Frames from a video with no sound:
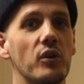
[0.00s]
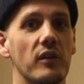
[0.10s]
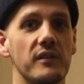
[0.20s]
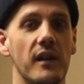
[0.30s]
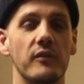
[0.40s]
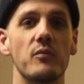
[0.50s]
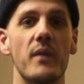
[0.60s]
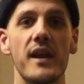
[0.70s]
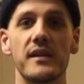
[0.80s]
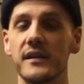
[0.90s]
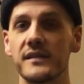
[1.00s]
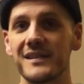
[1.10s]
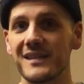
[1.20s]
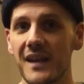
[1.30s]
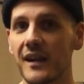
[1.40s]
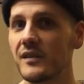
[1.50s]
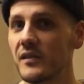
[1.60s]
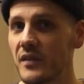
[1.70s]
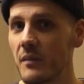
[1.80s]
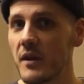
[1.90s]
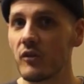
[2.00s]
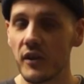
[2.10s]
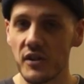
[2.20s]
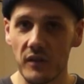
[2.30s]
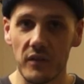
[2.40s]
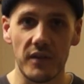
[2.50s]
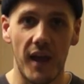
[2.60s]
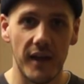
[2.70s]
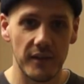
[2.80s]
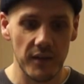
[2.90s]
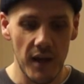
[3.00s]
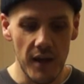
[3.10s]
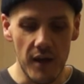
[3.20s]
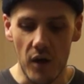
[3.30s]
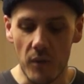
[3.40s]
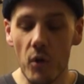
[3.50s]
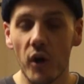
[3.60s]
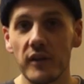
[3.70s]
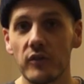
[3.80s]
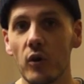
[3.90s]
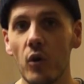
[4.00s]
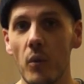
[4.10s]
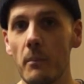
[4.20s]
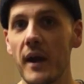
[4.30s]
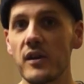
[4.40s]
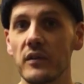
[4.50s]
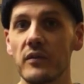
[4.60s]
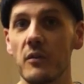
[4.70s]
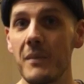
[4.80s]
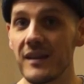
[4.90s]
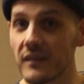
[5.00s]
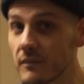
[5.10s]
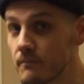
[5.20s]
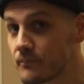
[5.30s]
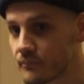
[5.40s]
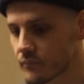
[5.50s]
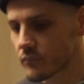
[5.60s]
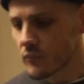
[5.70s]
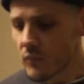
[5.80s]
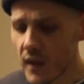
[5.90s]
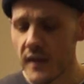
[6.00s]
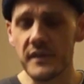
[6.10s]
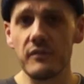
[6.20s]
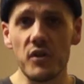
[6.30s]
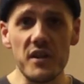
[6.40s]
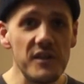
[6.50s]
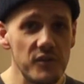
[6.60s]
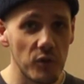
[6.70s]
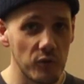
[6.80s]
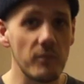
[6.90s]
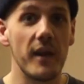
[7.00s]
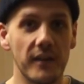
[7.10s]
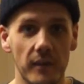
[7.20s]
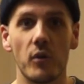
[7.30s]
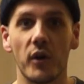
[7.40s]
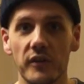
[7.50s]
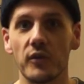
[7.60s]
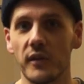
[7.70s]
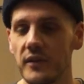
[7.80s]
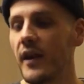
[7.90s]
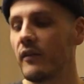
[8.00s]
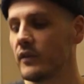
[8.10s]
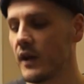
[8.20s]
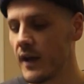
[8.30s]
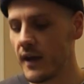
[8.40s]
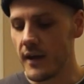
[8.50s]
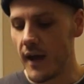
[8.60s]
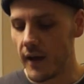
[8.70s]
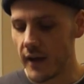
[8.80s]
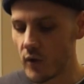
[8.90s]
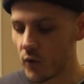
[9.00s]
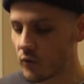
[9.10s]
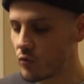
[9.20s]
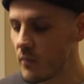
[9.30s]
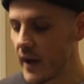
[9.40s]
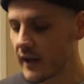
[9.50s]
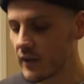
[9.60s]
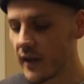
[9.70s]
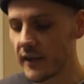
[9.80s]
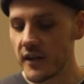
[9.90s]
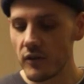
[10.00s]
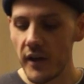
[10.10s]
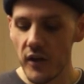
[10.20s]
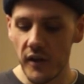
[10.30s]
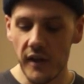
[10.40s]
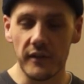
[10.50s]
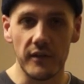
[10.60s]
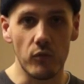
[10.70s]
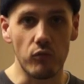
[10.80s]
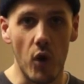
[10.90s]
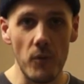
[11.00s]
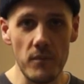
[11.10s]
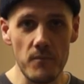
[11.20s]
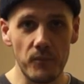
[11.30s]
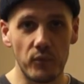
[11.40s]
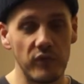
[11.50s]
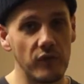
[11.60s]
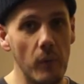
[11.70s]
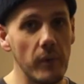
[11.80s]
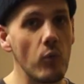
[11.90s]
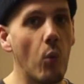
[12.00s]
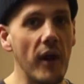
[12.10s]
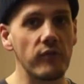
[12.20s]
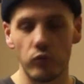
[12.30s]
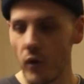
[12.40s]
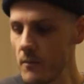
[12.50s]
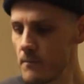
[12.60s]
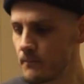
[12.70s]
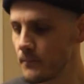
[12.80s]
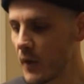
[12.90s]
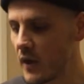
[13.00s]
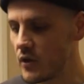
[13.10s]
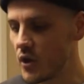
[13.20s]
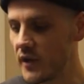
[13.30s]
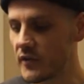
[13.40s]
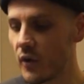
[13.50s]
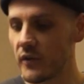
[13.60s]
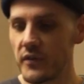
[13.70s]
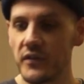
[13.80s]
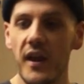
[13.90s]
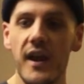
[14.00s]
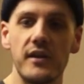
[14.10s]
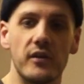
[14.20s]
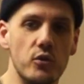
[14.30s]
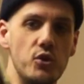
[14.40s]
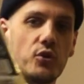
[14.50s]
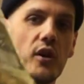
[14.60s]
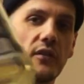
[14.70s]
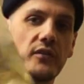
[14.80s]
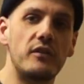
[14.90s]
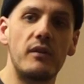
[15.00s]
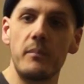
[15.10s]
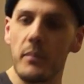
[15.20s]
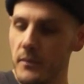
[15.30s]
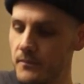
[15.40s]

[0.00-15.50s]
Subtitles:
cocktail to make. It's exactly the same ingredients as a mojito minus the mint. It's even easier to make than mojito itself. In order to make a daiquiri you need rum, preferably white rum. You need, so as I said, sugar syrup,